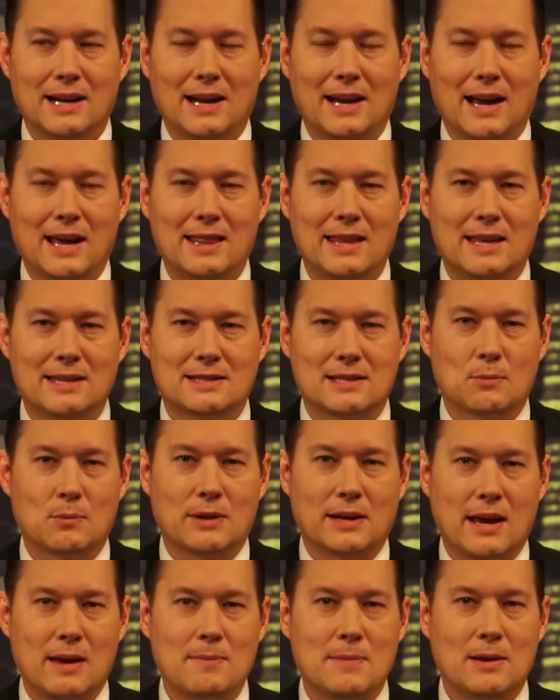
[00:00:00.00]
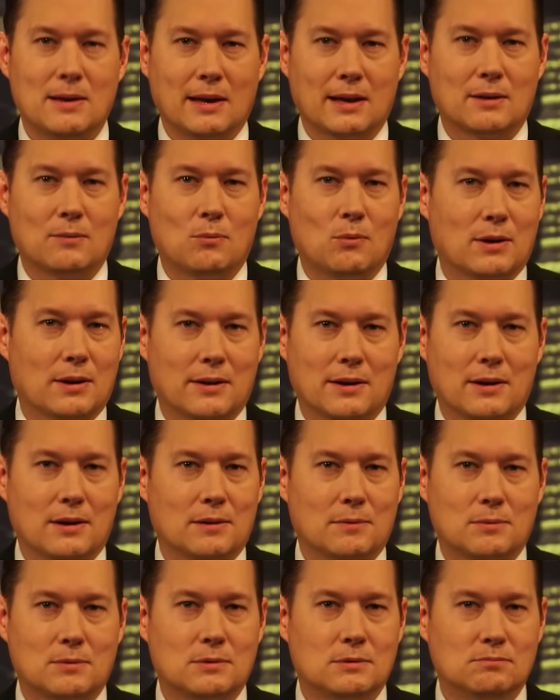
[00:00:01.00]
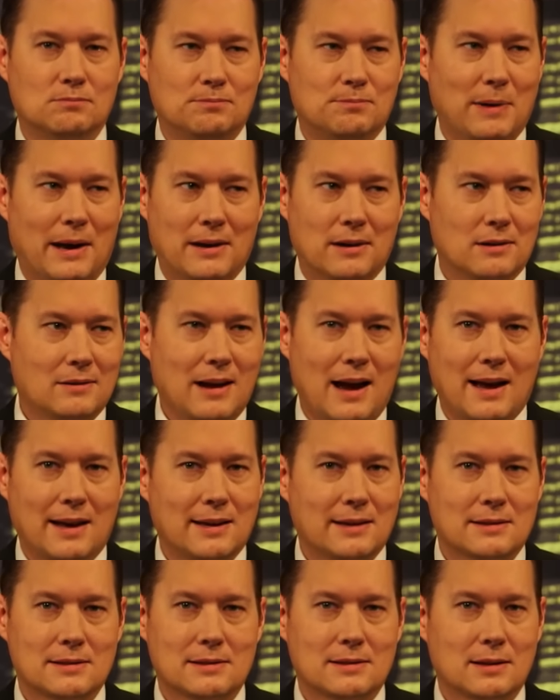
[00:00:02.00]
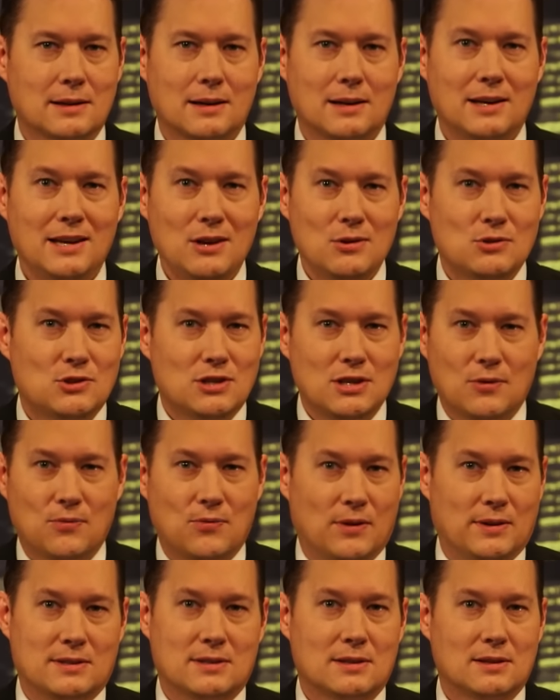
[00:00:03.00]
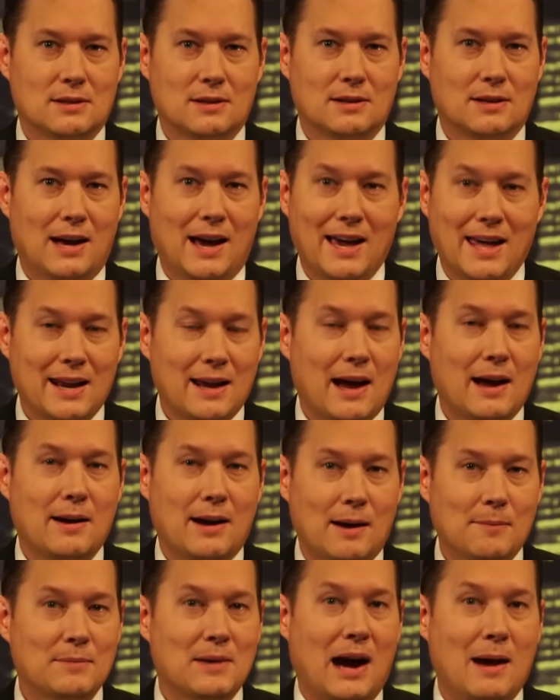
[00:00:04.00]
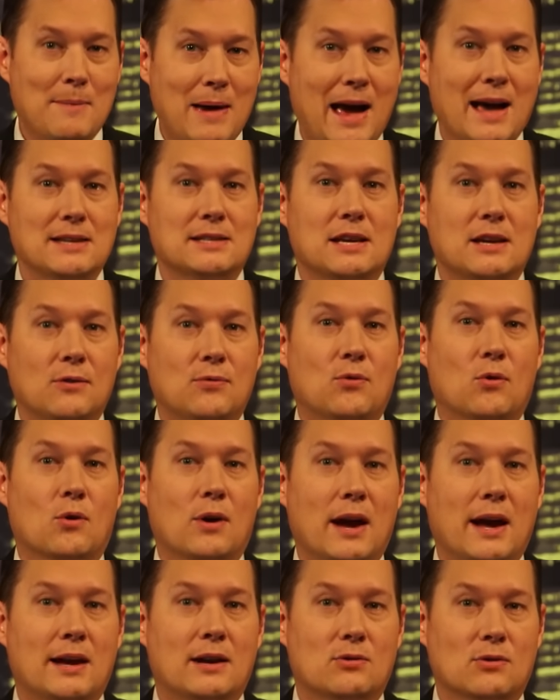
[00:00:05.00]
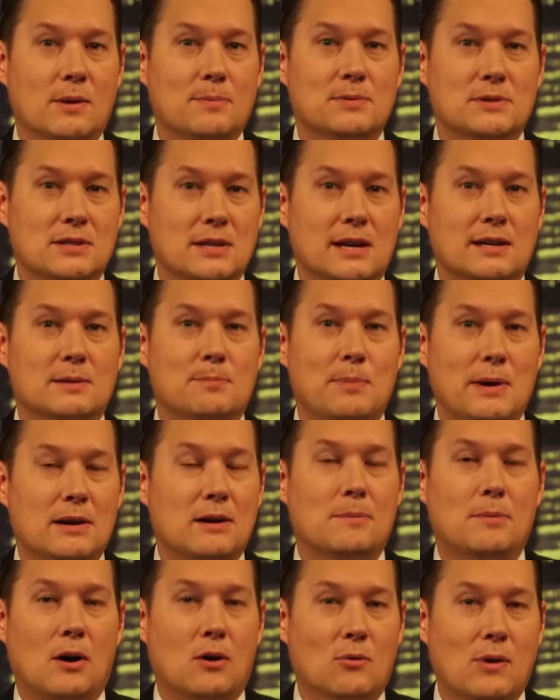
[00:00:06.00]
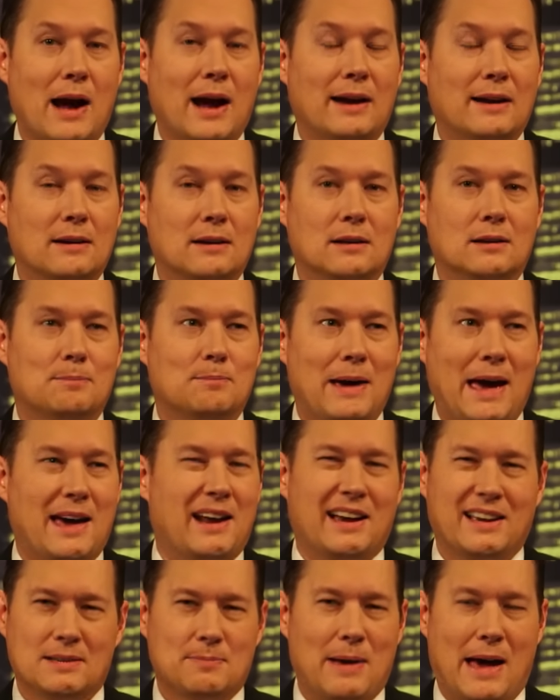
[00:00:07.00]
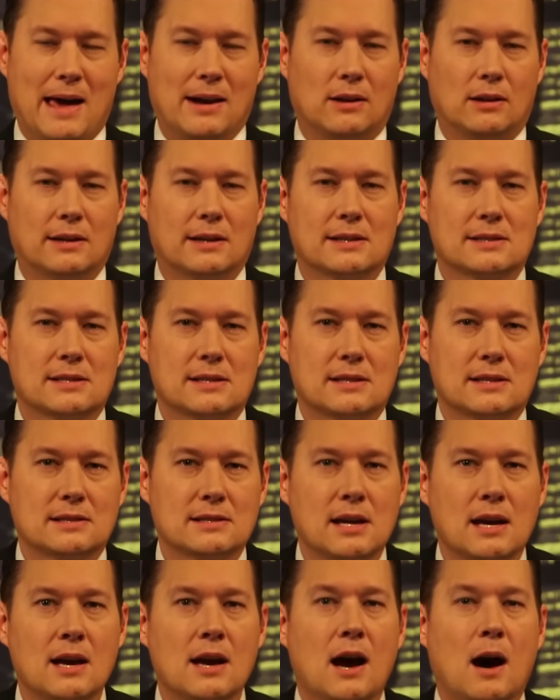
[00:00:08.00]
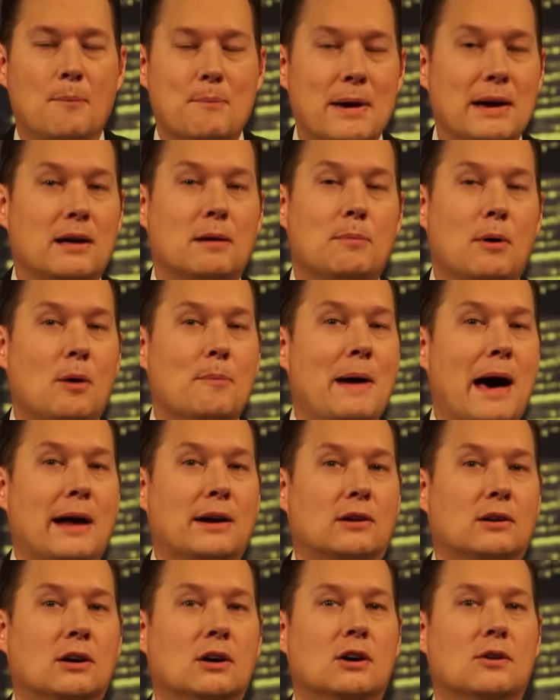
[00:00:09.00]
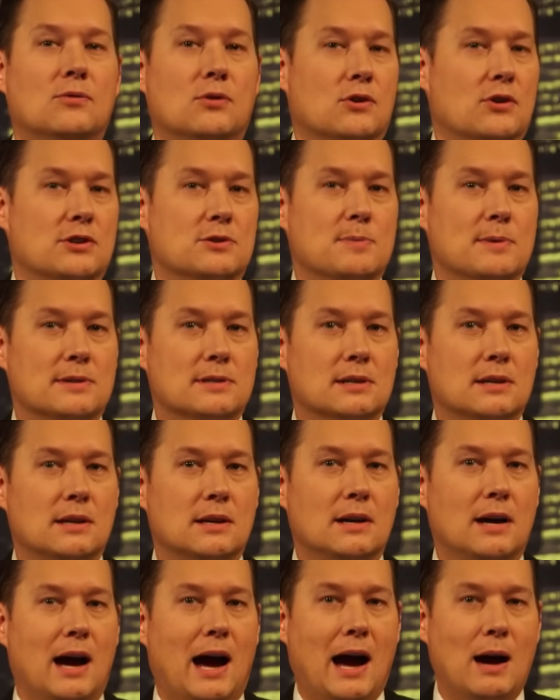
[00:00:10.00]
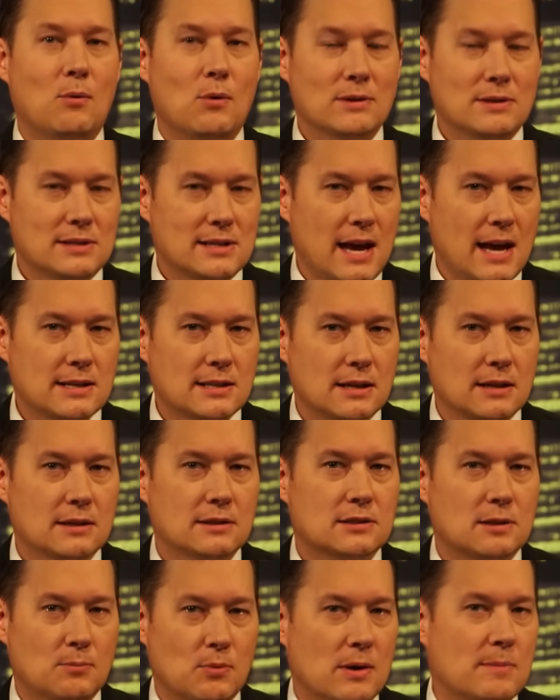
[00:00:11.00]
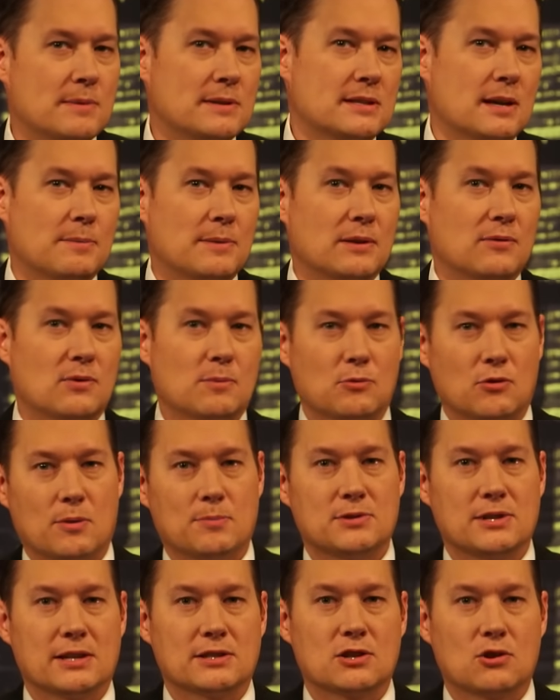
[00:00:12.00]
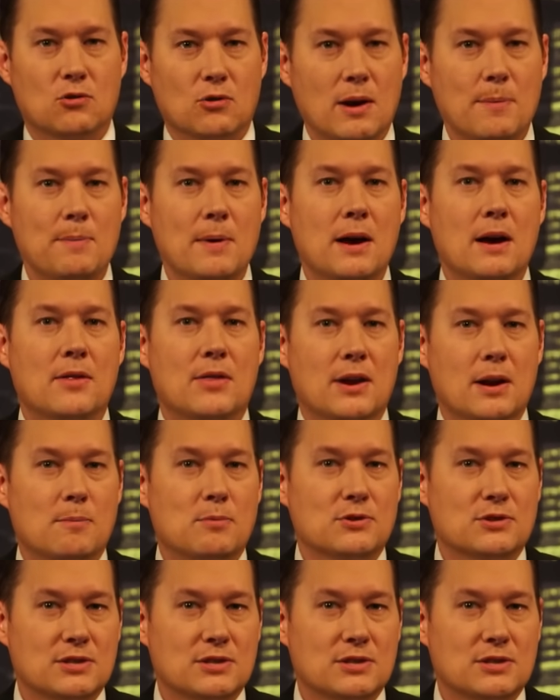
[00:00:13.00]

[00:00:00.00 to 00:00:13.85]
then someone gave me, like, one of their better rackets. Huge difference. I'm asking for a Grip 6 pickleball a pickleball paddle for Christmas. I want Santa to bring me something from Grip 6. Grip, the number